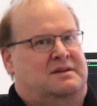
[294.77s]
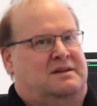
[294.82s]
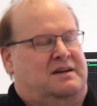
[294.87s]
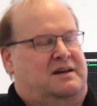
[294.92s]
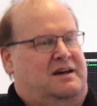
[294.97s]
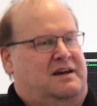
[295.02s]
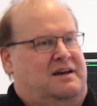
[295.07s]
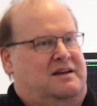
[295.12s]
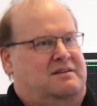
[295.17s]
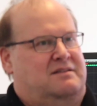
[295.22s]

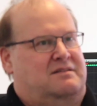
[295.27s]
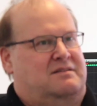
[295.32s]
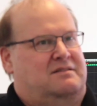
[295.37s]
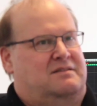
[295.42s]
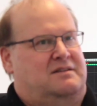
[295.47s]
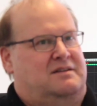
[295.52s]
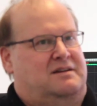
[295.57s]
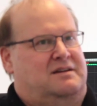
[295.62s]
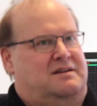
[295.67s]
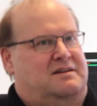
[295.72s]
And
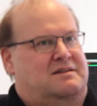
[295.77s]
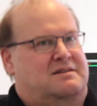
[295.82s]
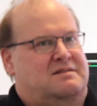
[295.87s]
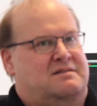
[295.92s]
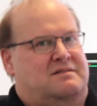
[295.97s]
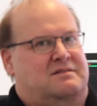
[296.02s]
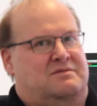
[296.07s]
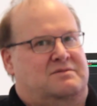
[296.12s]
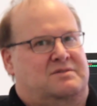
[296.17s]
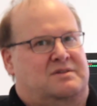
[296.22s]

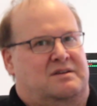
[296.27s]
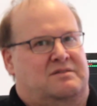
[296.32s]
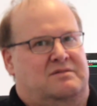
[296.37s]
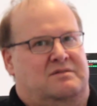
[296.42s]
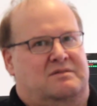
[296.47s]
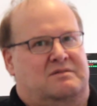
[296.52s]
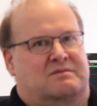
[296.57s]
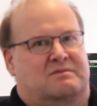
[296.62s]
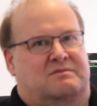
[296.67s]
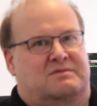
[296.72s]
there's
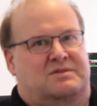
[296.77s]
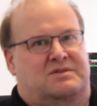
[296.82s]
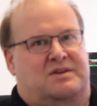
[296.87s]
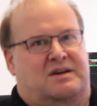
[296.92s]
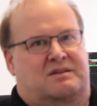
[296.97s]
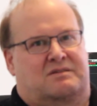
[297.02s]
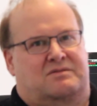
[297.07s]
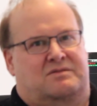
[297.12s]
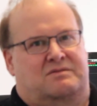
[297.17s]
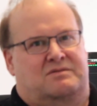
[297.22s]
other
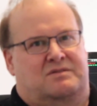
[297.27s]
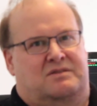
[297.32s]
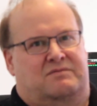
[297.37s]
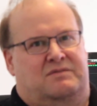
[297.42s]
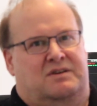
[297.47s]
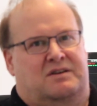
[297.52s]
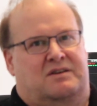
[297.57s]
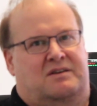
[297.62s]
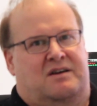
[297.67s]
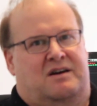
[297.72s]
sections of the
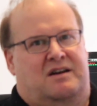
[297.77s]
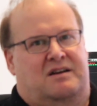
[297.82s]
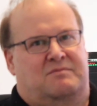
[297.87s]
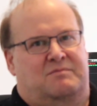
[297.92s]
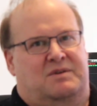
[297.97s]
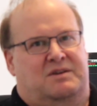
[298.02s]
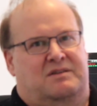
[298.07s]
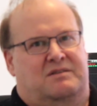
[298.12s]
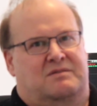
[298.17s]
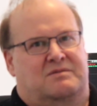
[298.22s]

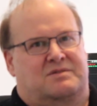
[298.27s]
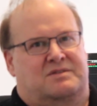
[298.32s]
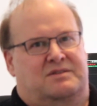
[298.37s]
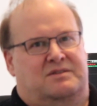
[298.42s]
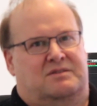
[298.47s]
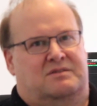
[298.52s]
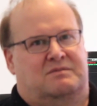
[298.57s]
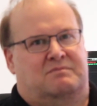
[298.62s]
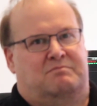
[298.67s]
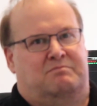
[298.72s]
economy that are
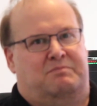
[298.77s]
still